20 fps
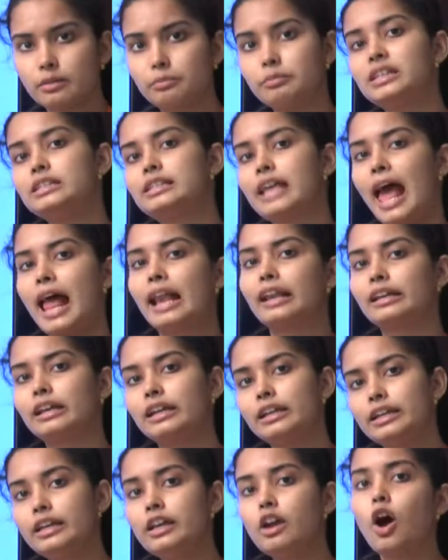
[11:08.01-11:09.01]
means
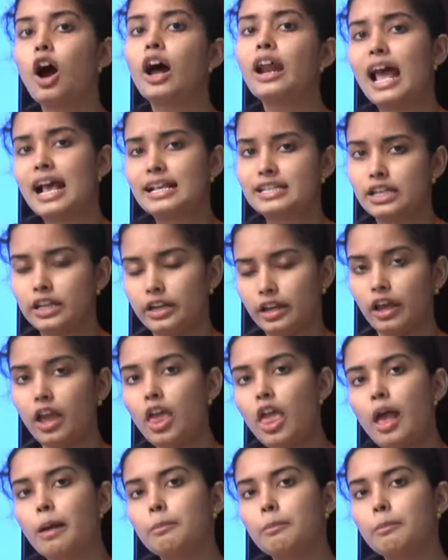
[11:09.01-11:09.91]
alkali or acidic,